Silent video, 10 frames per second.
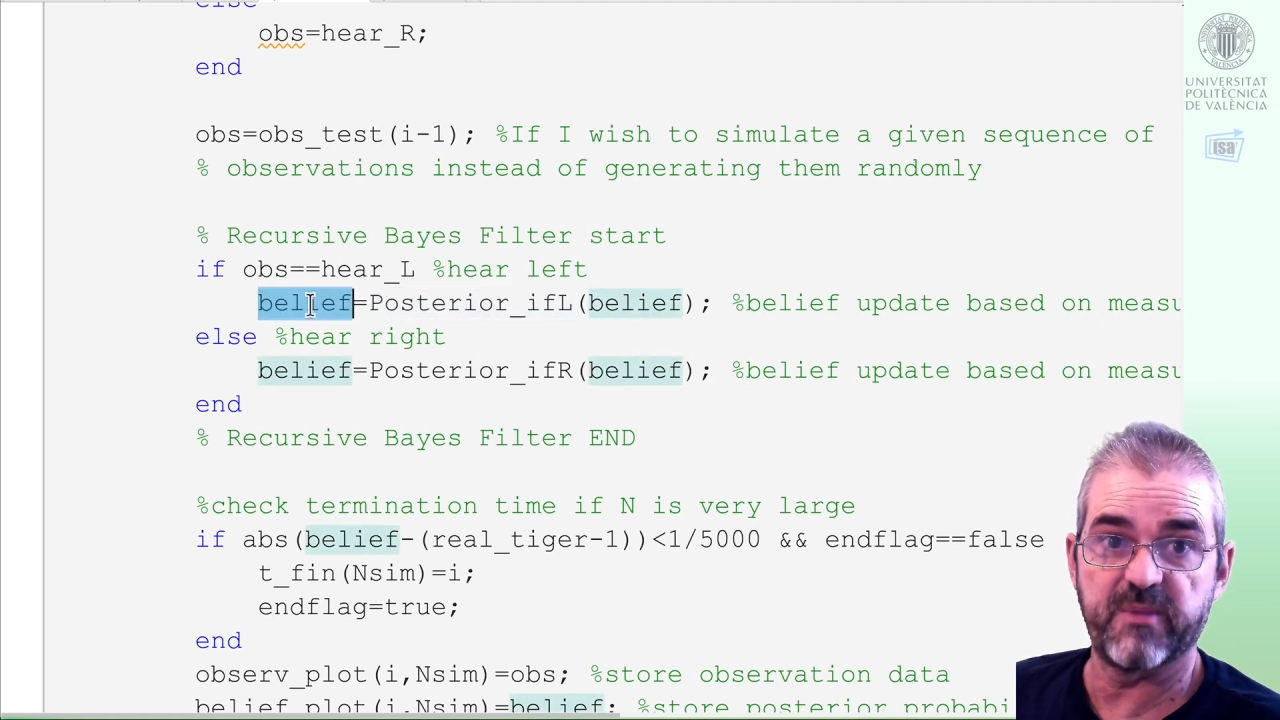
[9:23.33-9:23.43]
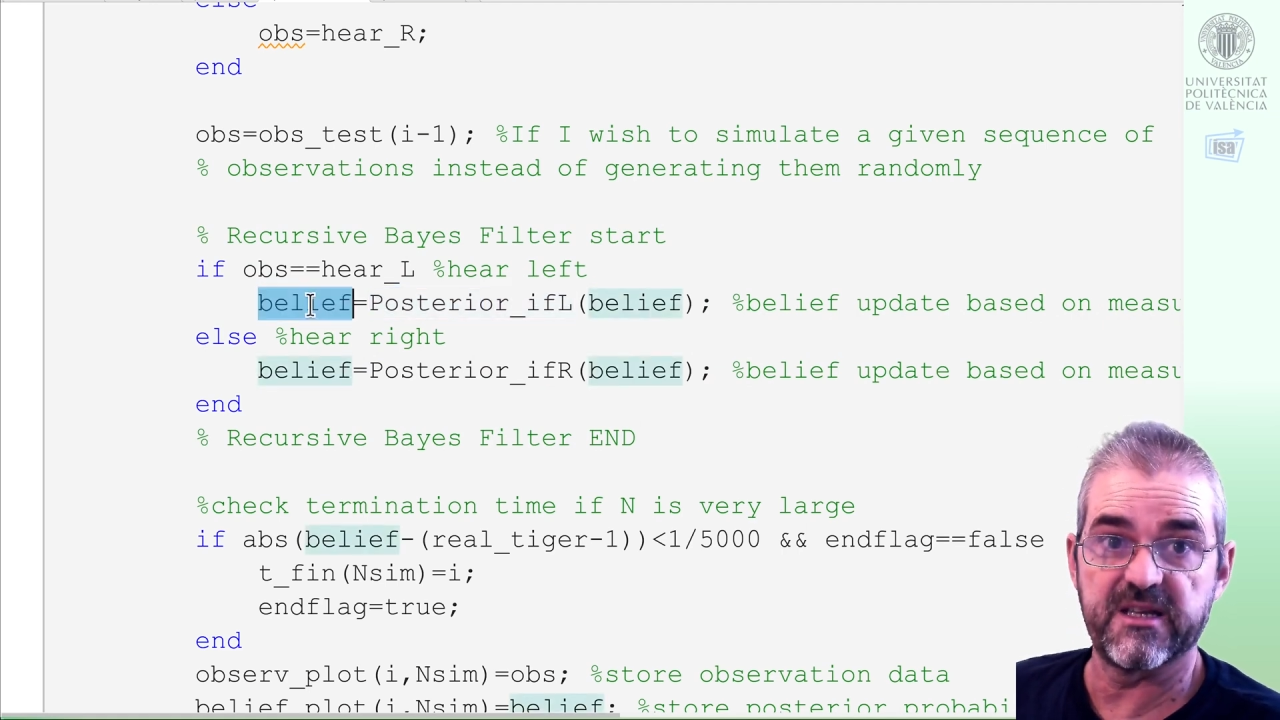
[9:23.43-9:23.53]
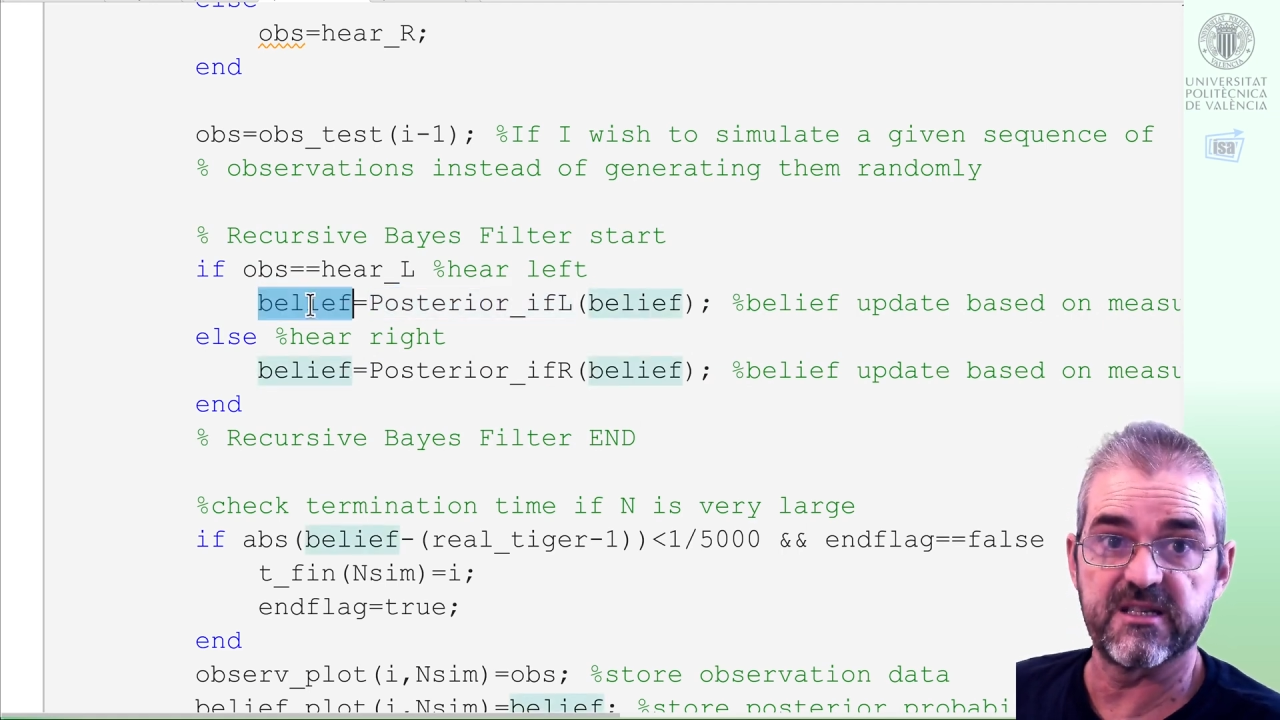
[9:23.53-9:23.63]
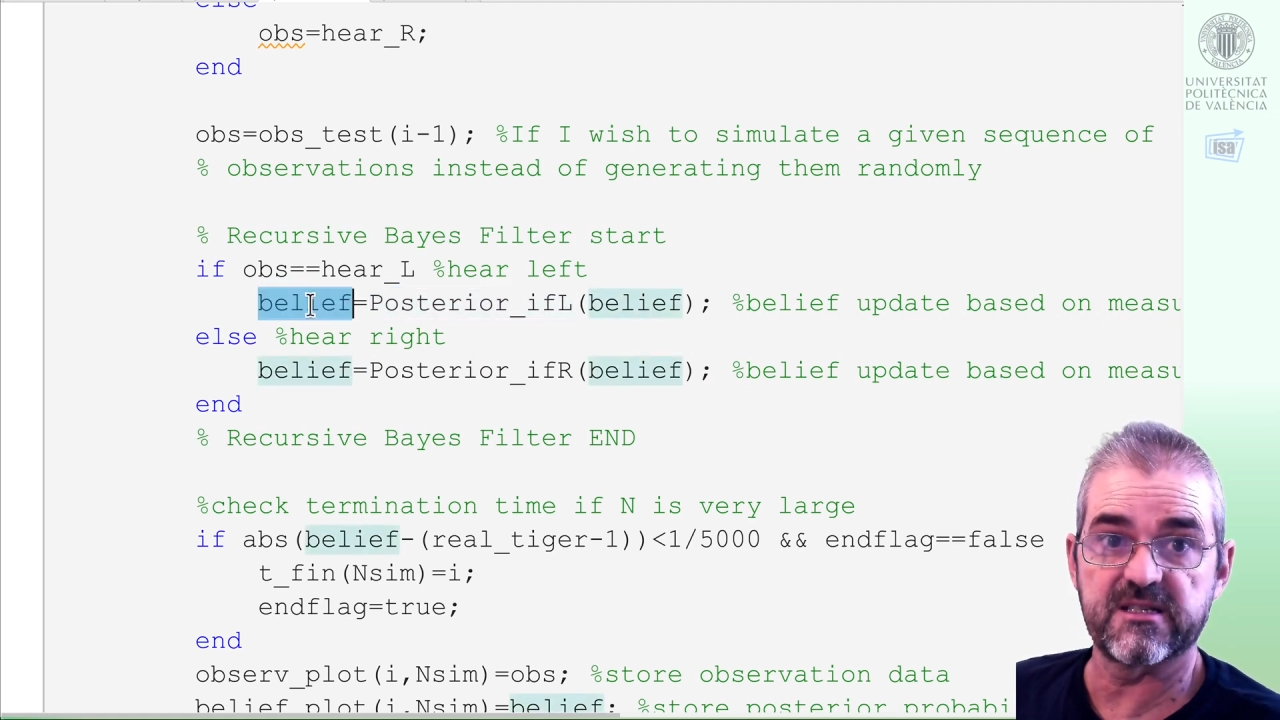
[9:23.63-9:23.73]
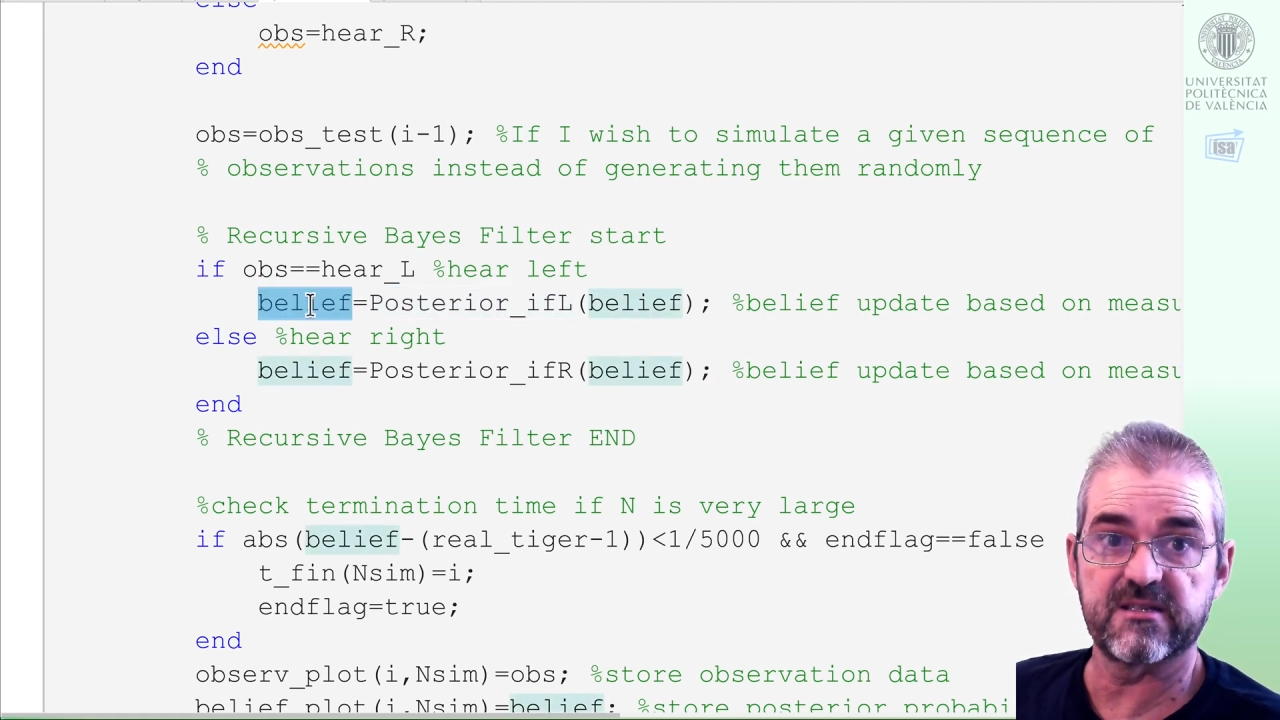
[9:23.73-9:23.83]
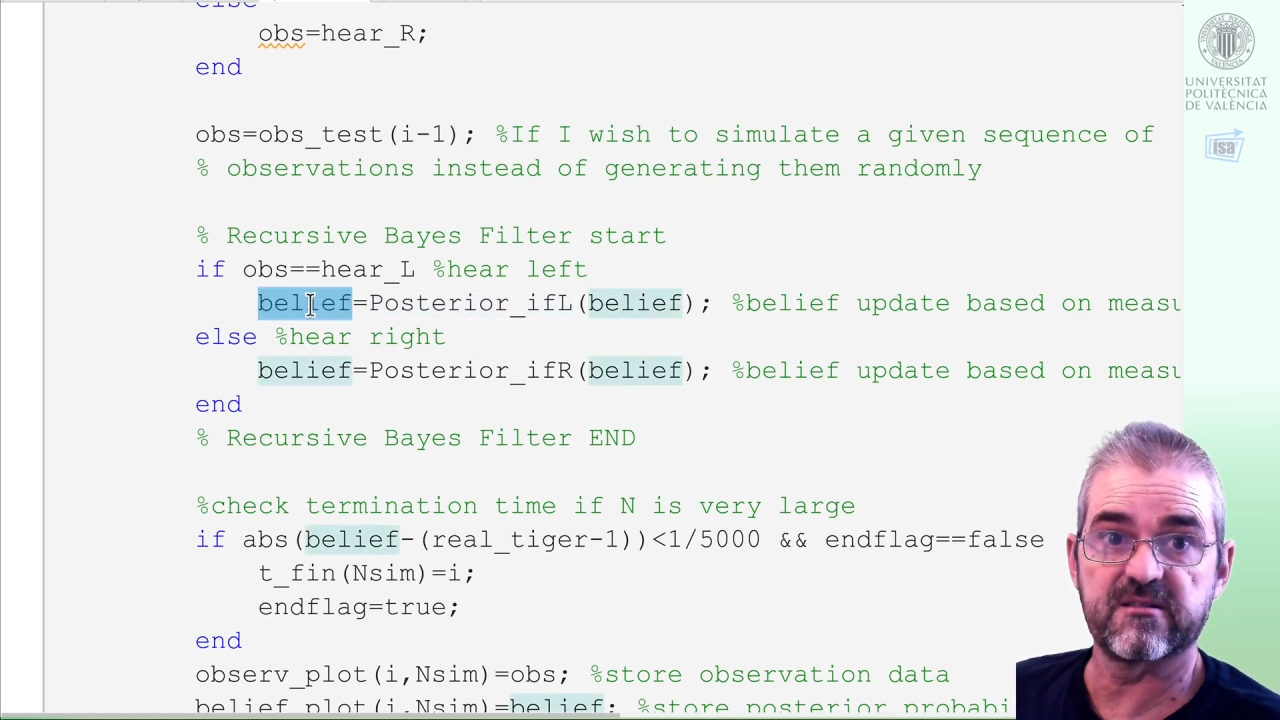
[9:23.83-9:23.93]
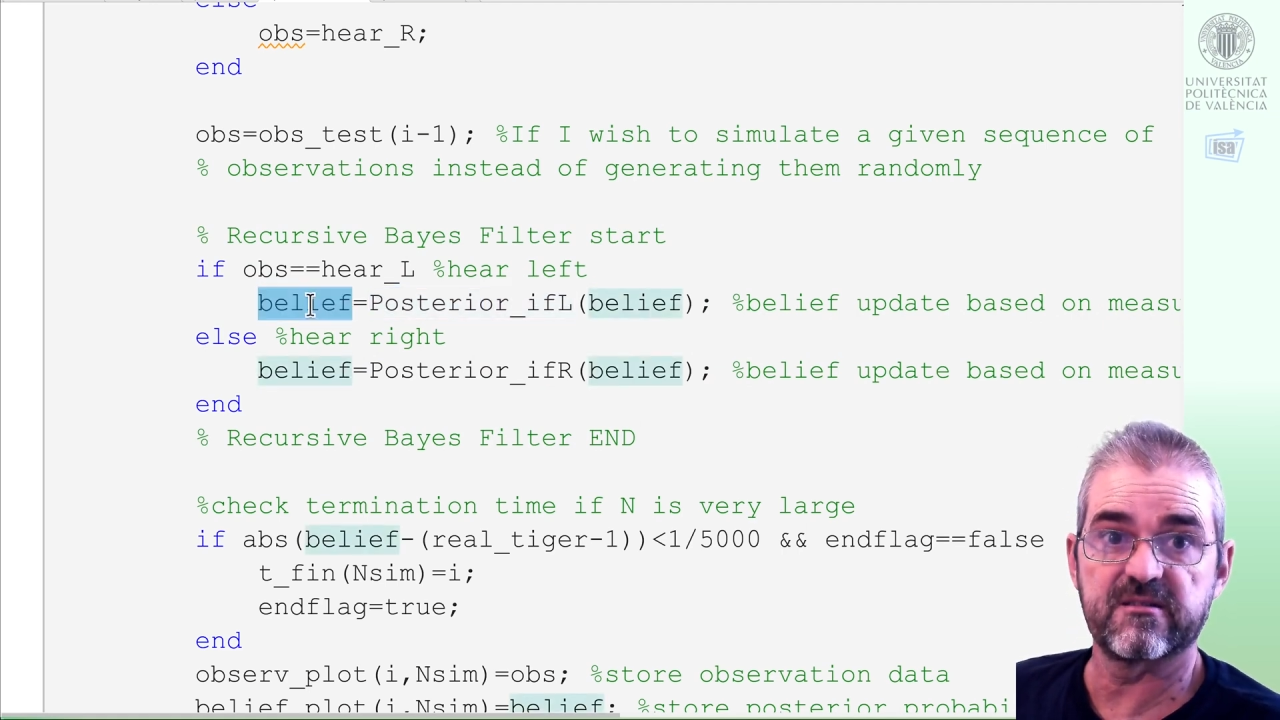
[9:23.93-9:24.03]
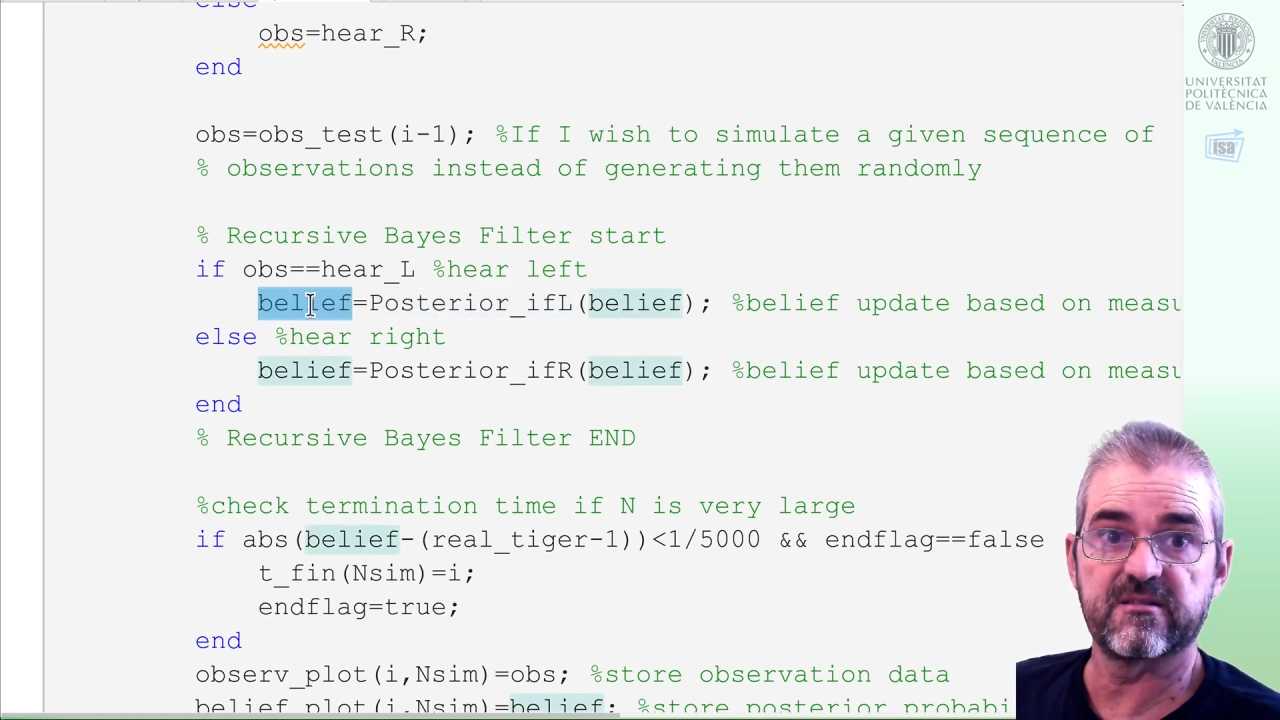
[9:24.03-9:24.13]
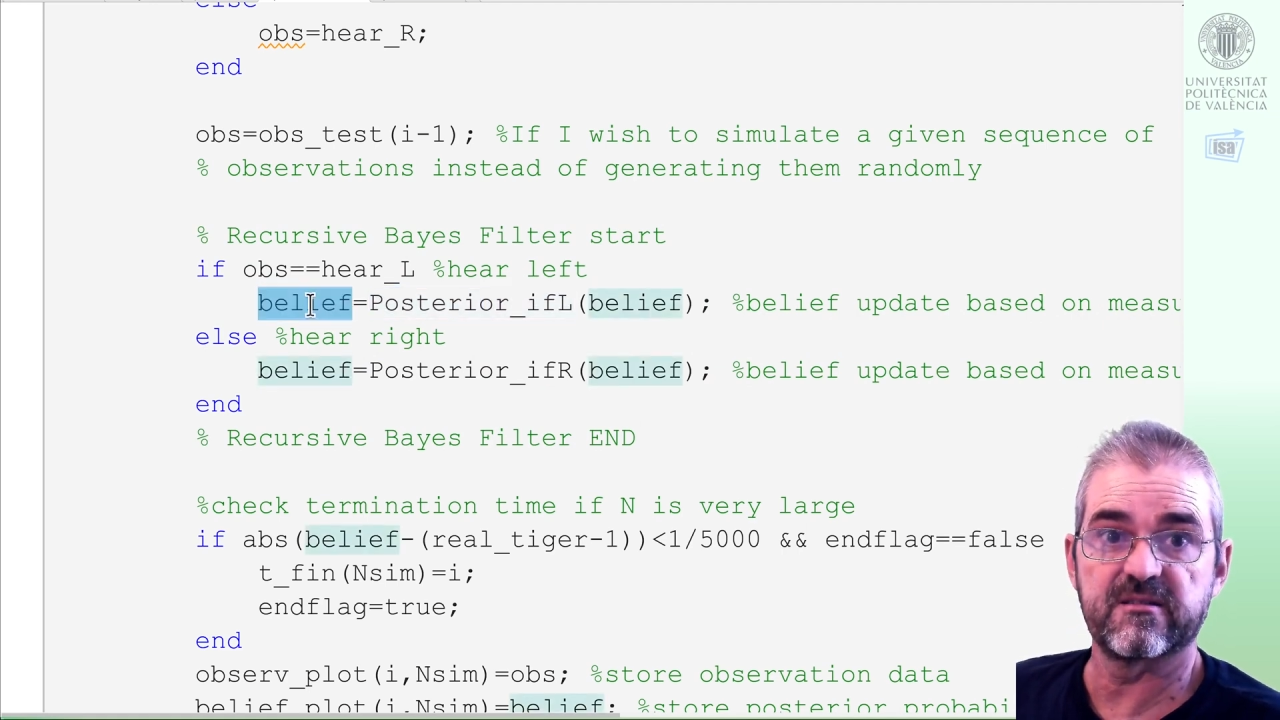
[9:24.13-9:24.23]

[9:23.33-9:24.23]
Bayes